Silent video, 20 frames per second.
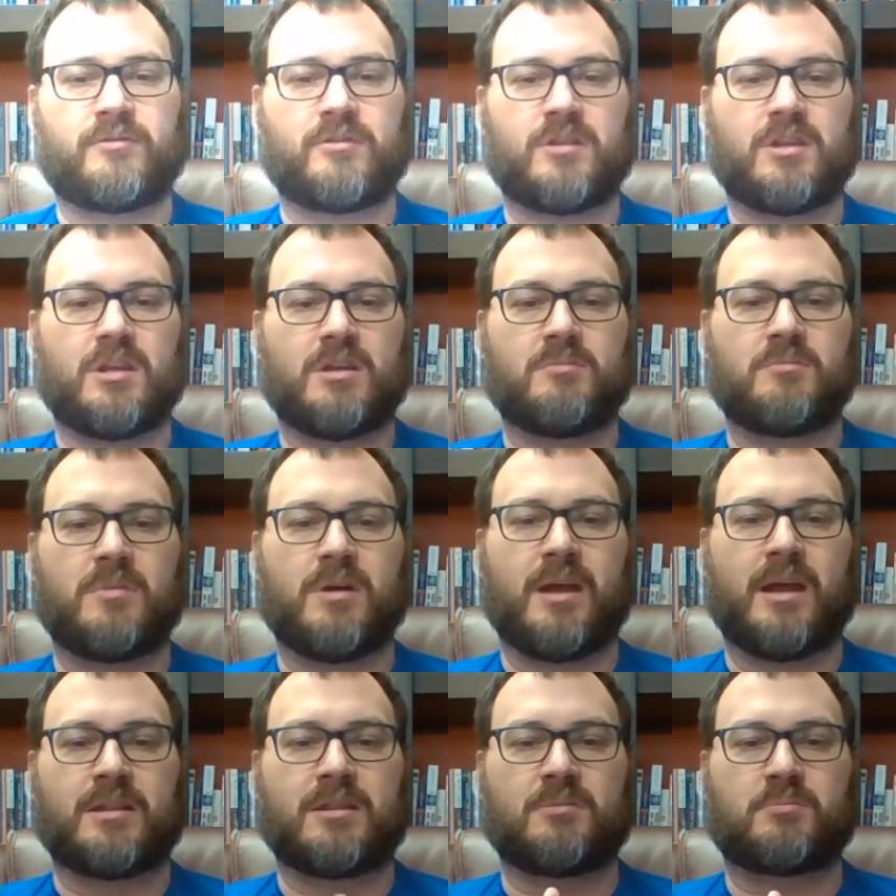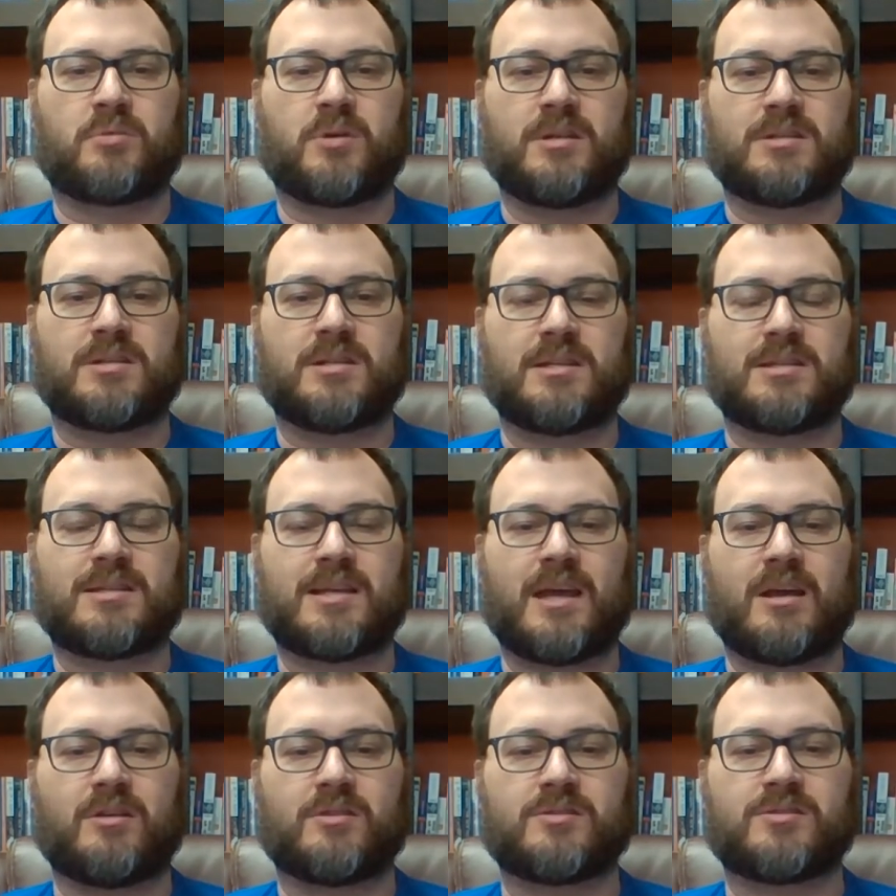for them at the president's
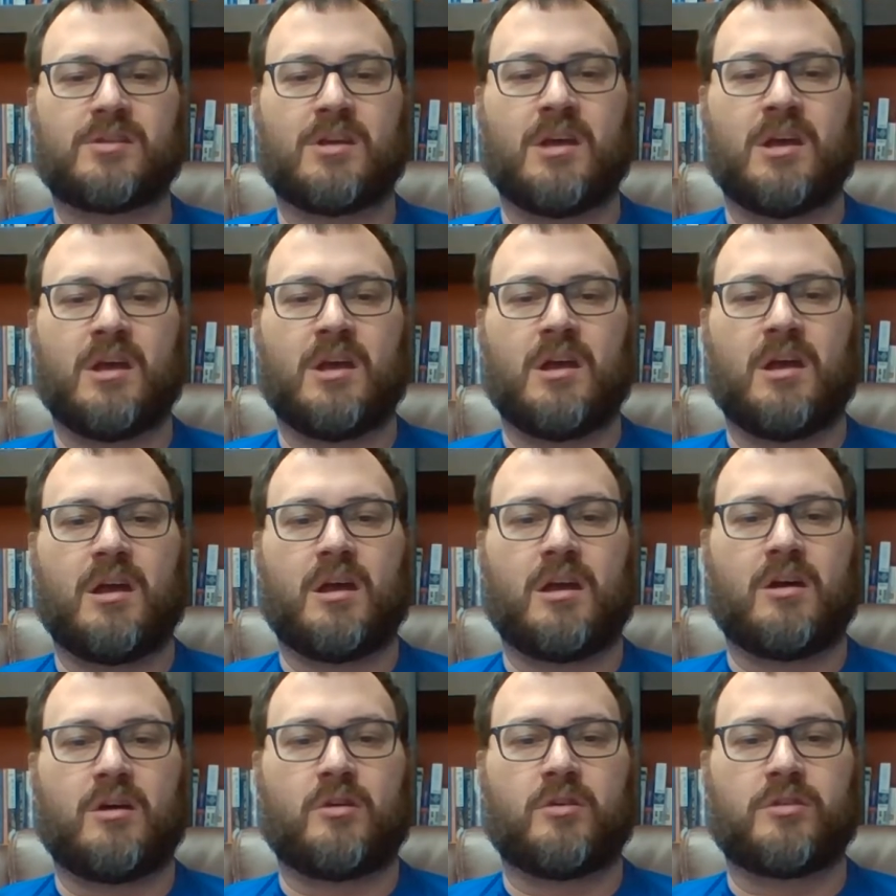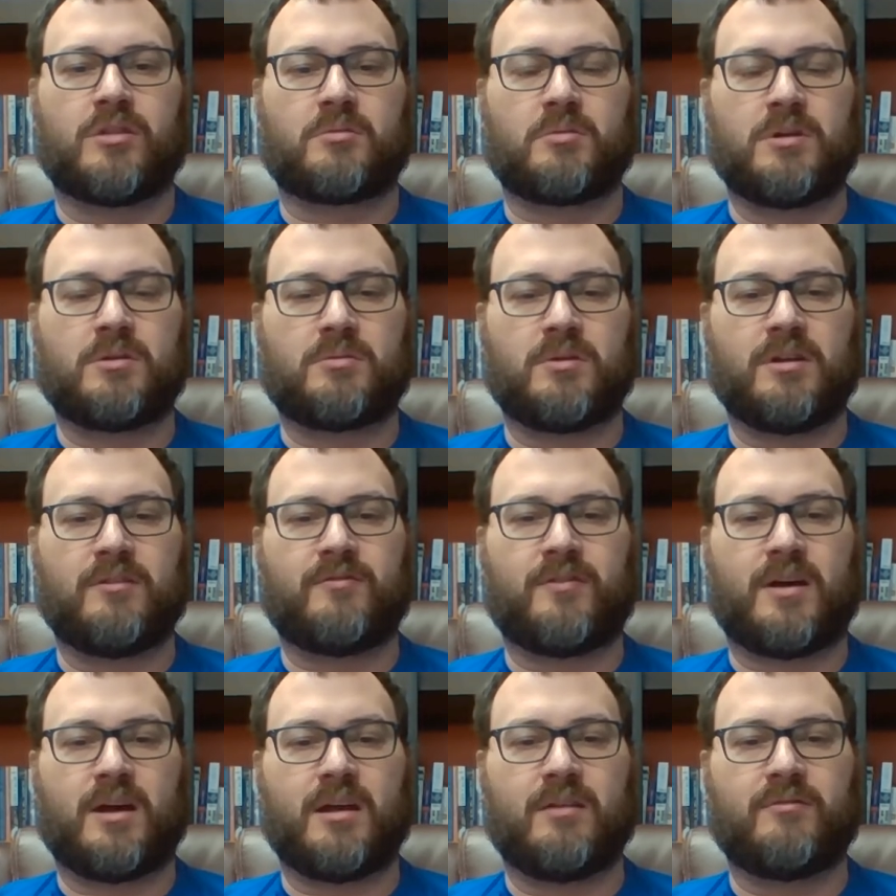house on
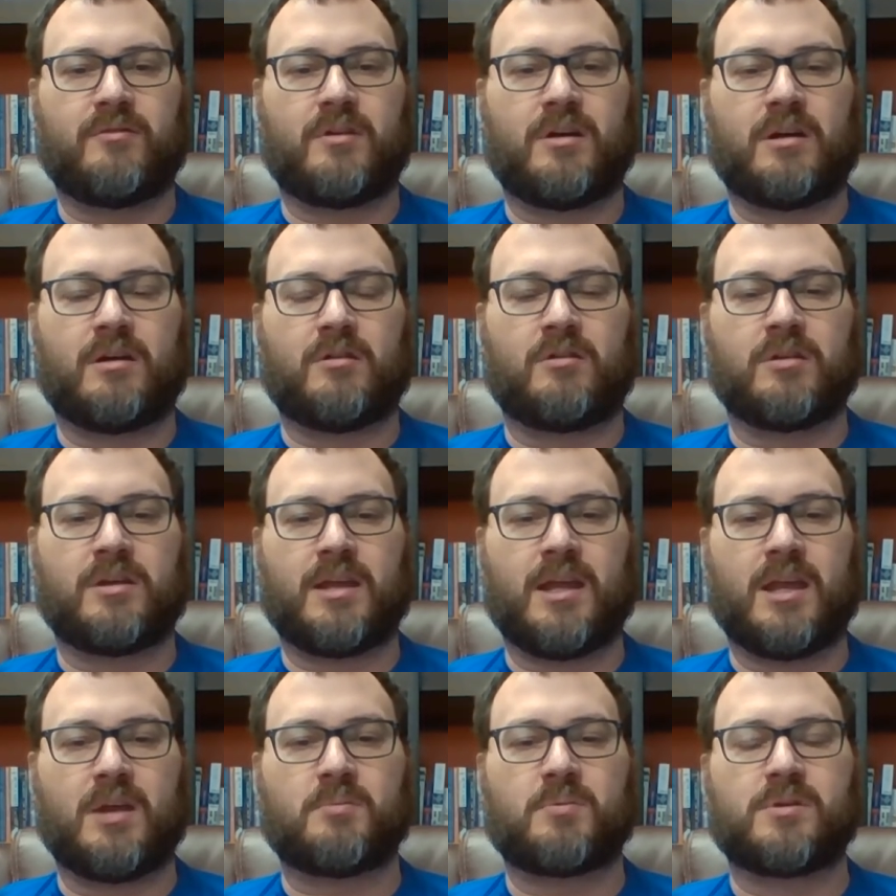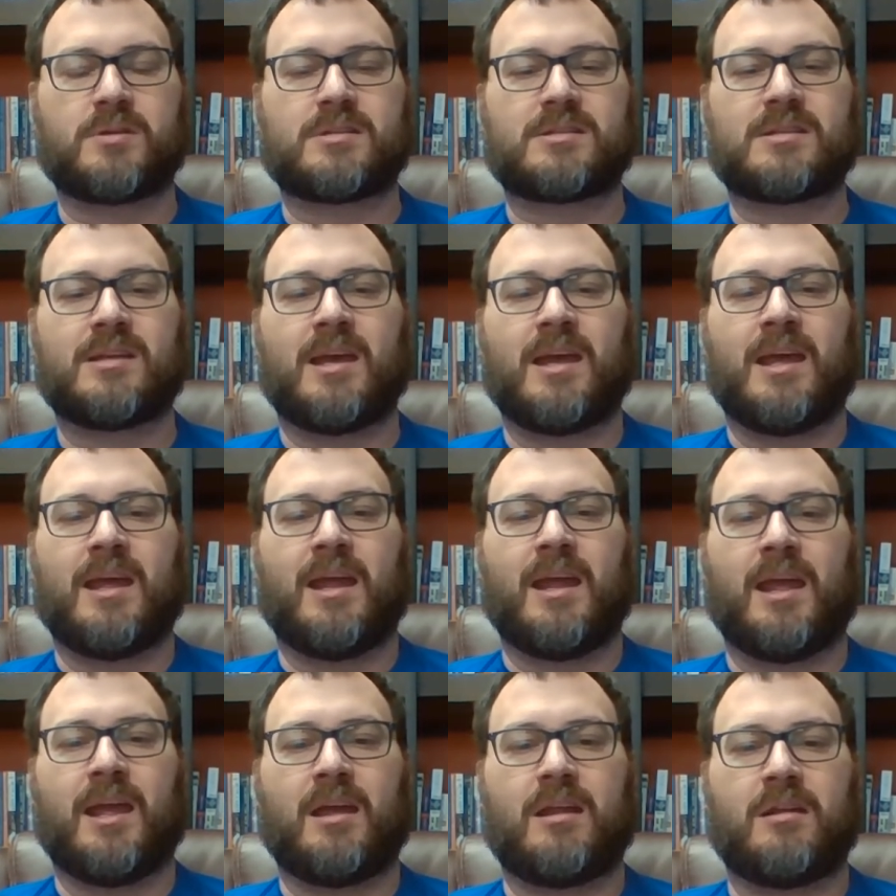325 on campus,
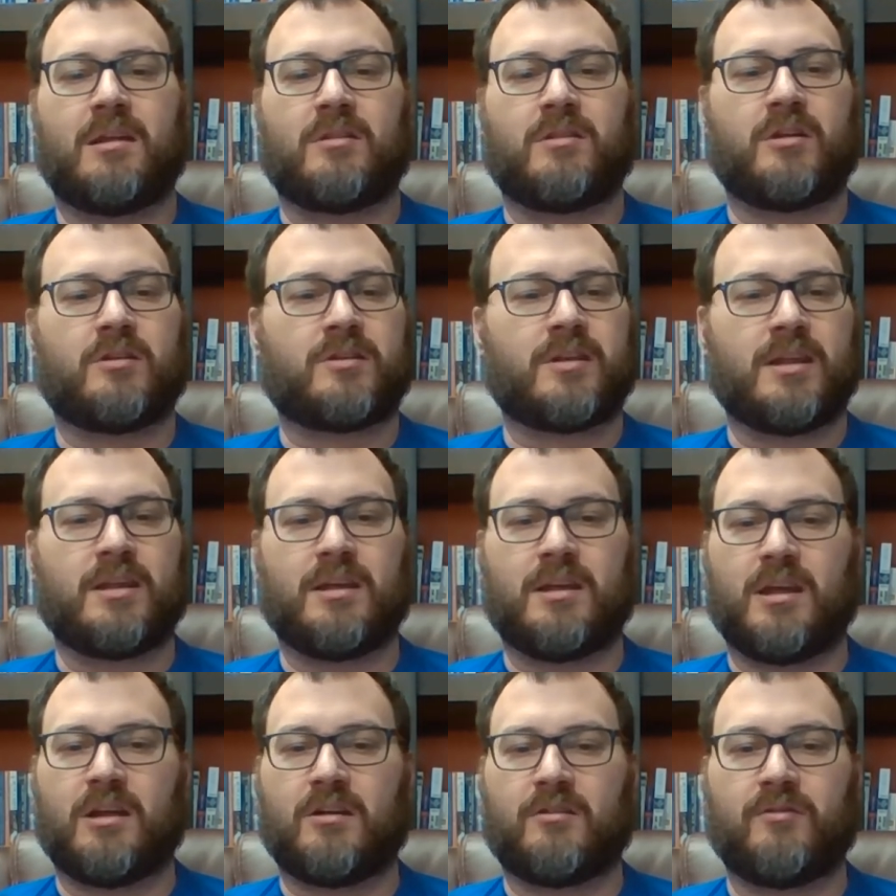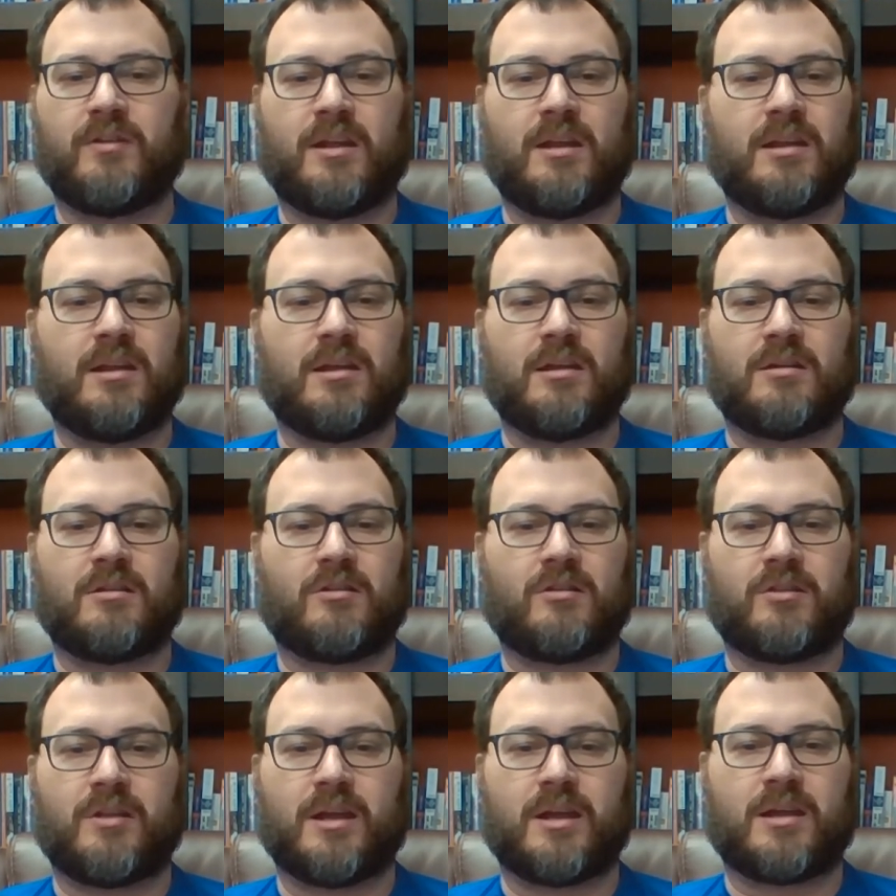and they're taking care of eating and
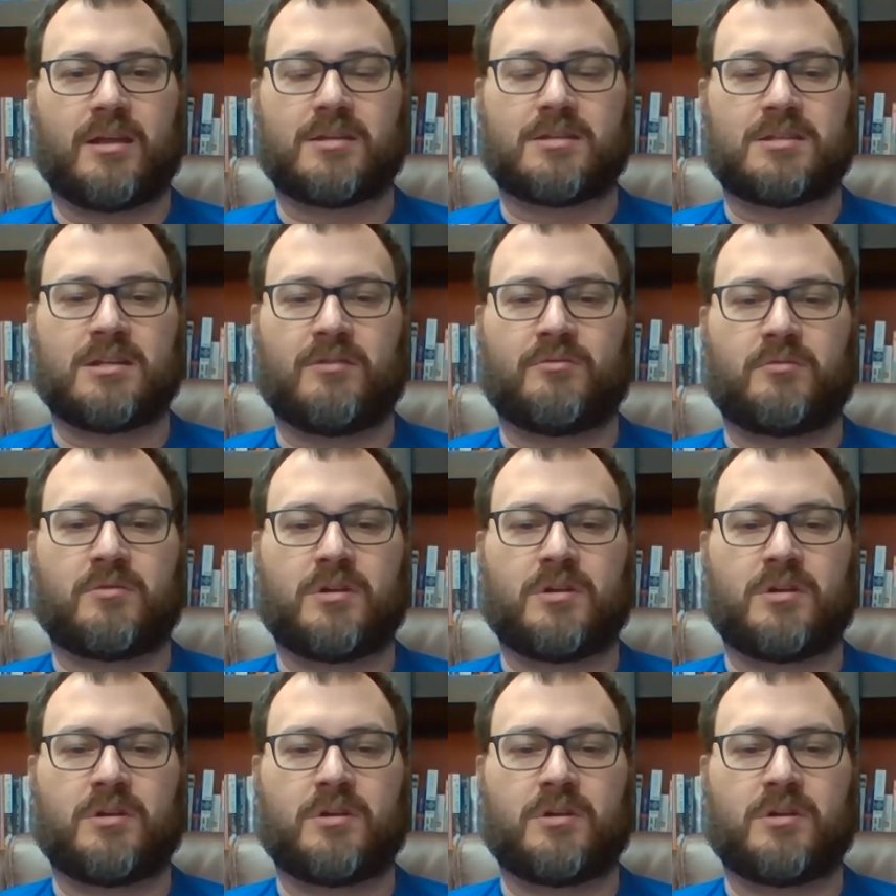all that kind of stuff.